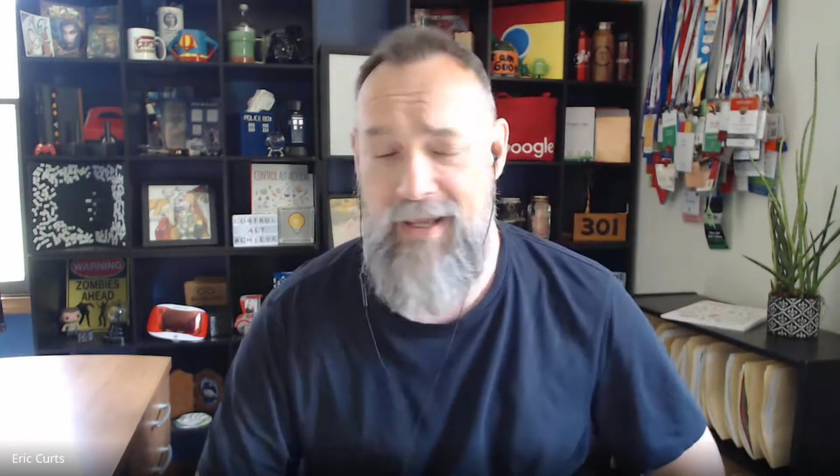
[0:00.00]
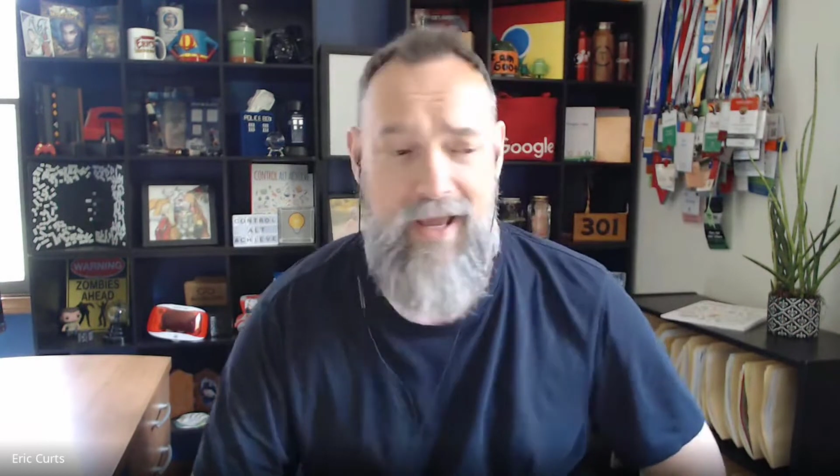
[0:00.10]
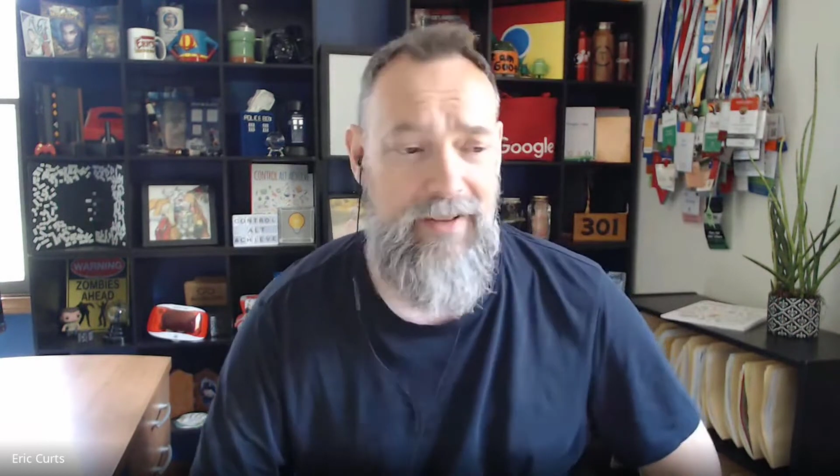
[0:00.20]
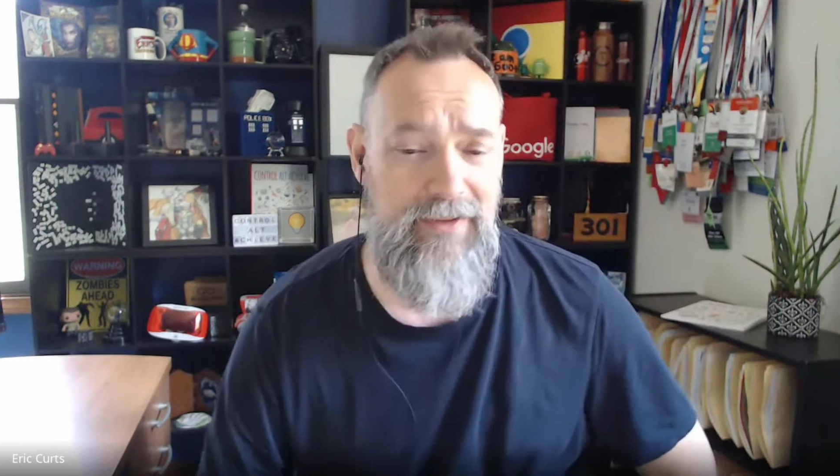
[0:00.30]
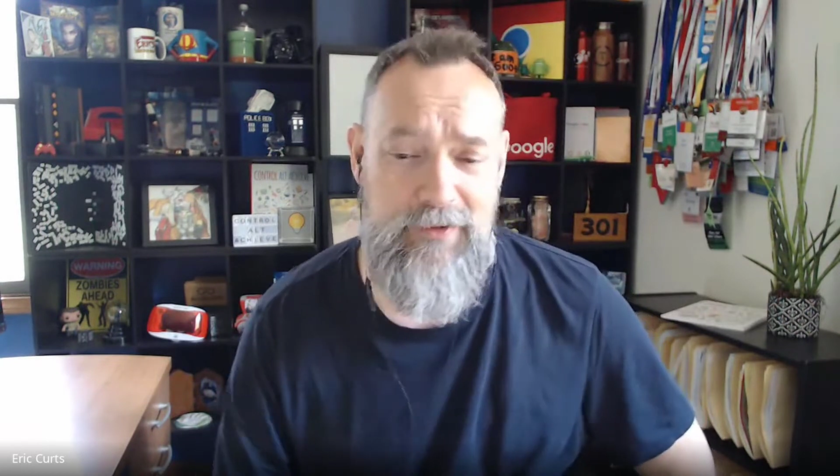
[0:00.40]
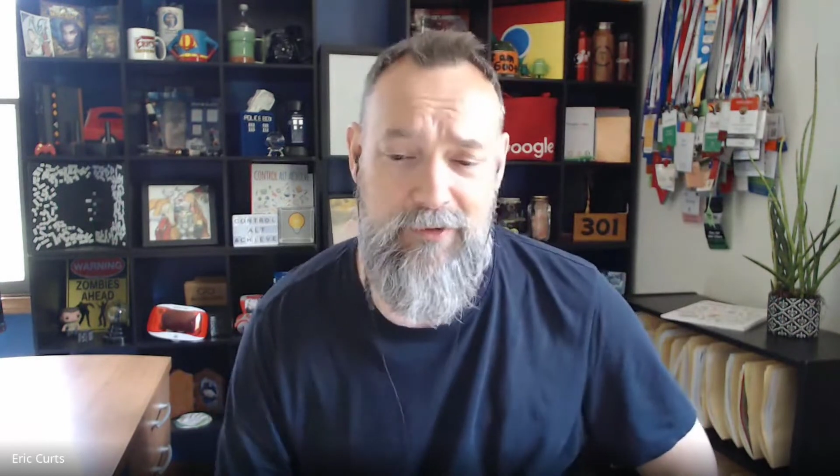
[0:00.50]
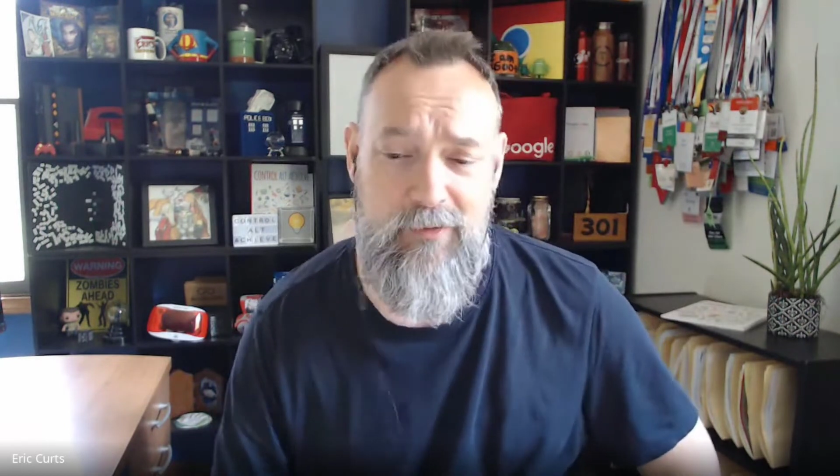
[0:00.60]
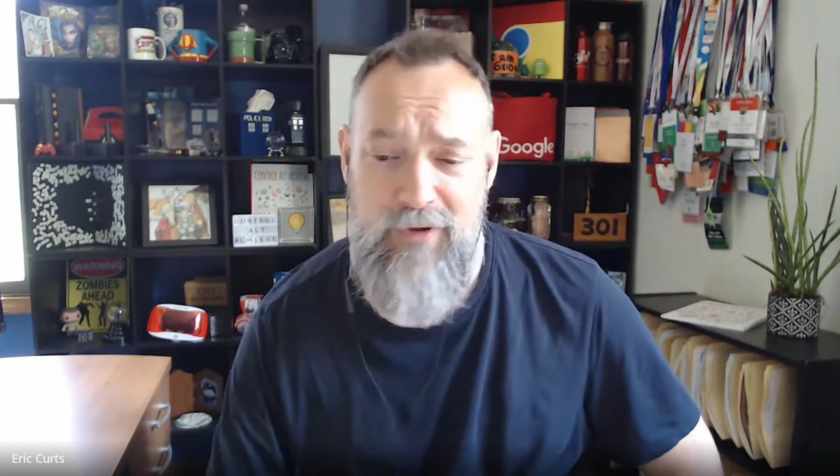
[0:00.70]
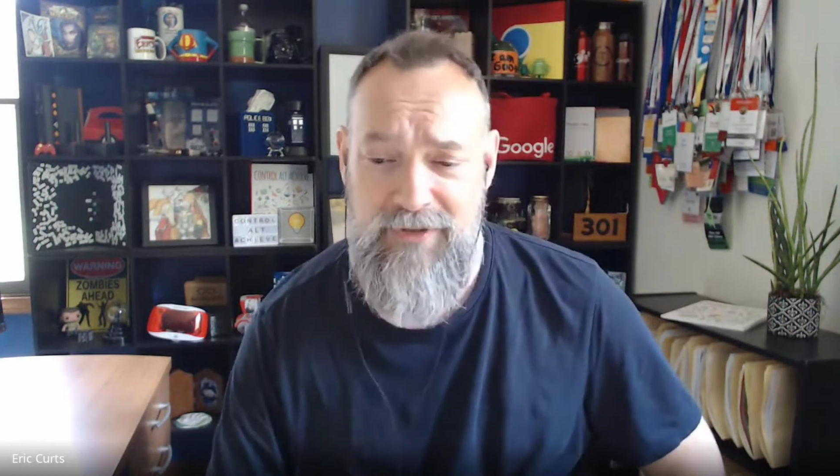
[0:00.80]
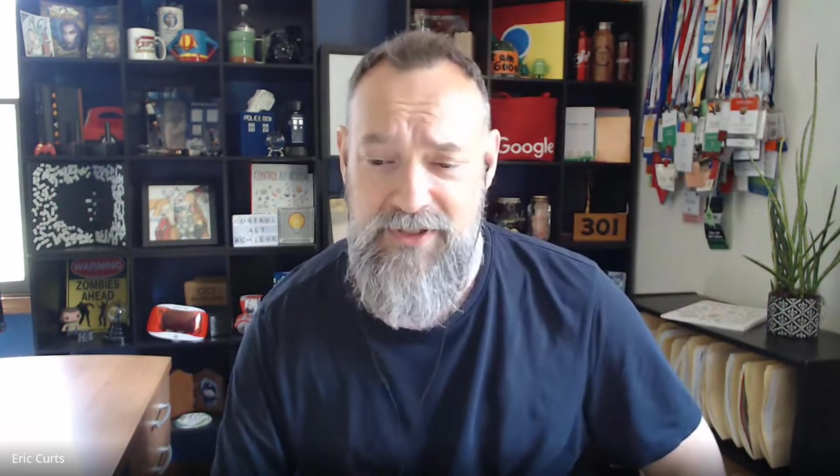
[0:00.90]
at the
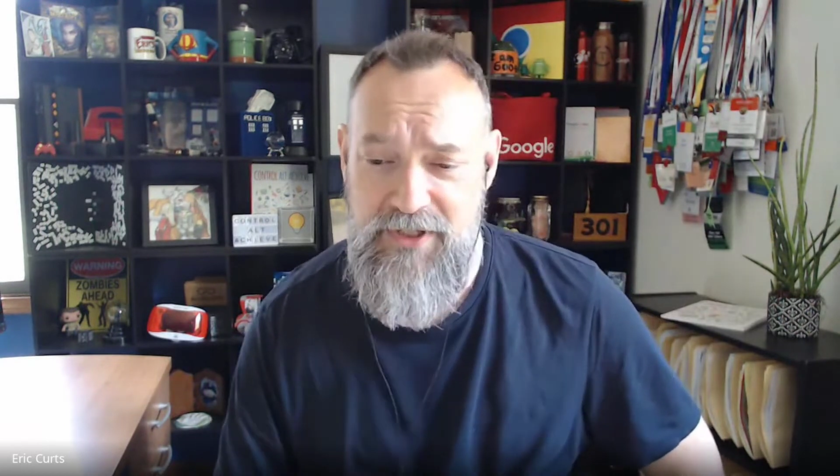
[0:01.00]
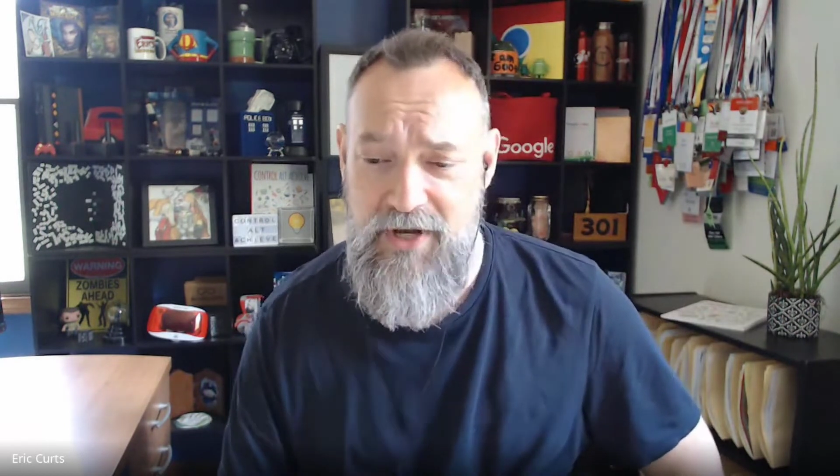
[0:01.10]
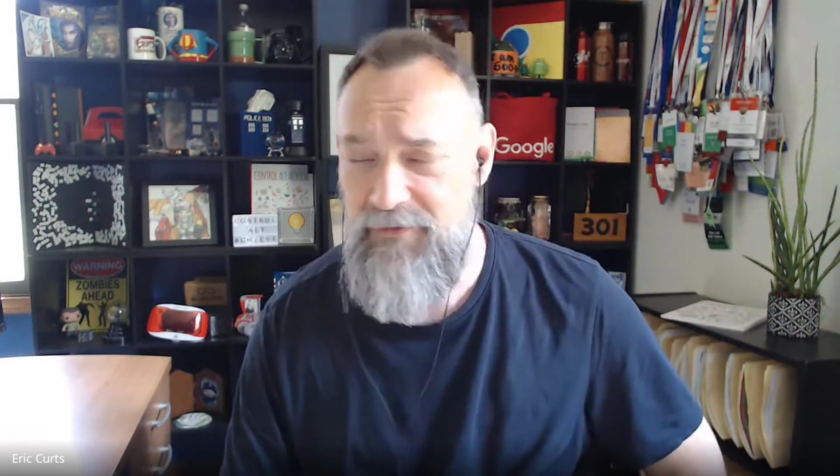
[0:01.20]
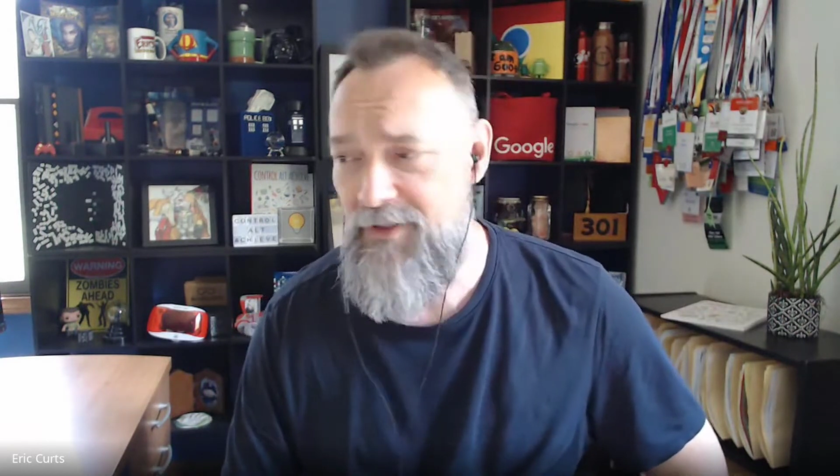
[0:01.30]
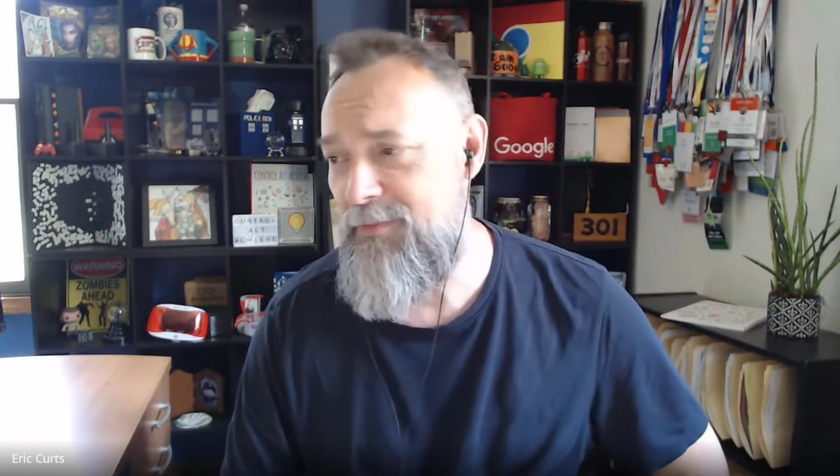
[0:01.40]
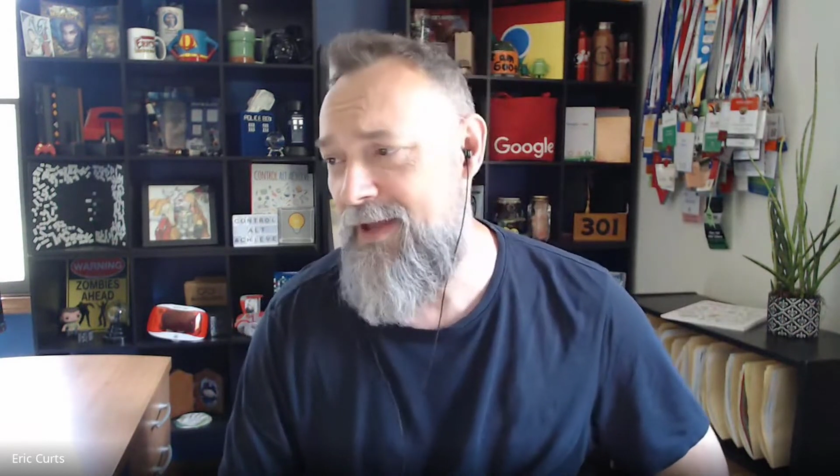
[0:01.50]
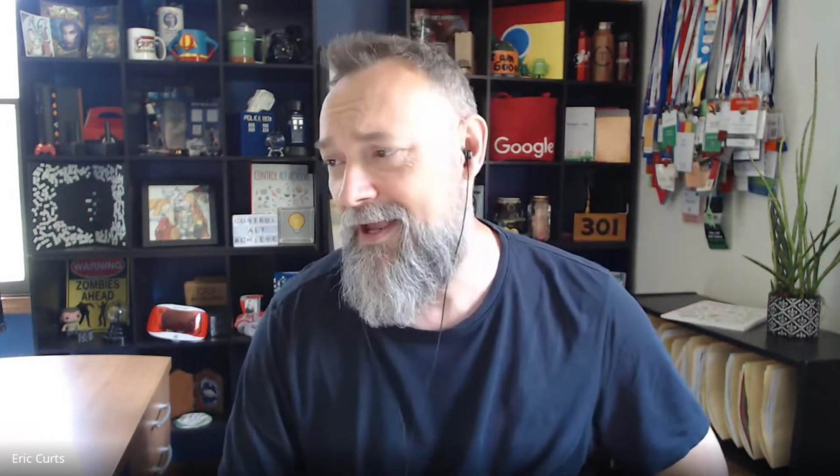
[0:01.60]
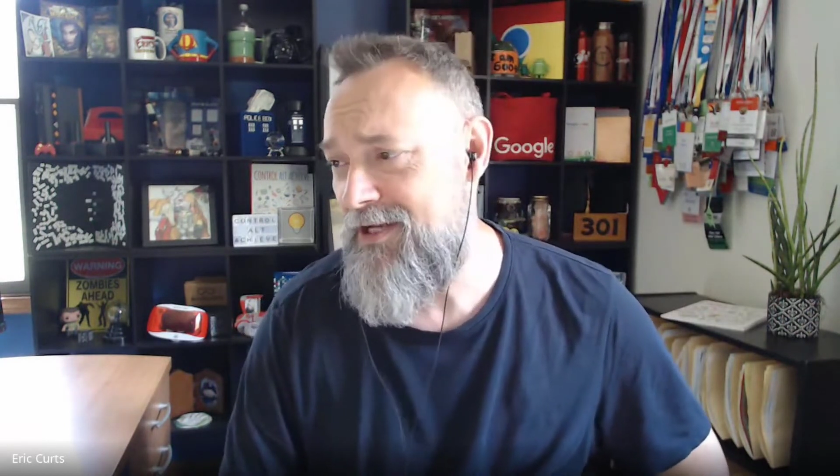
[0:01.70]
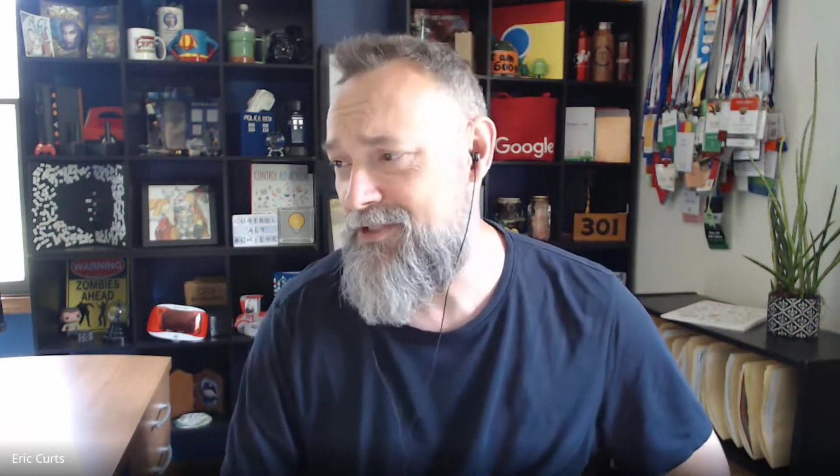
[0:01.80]
Chromebook Discovery page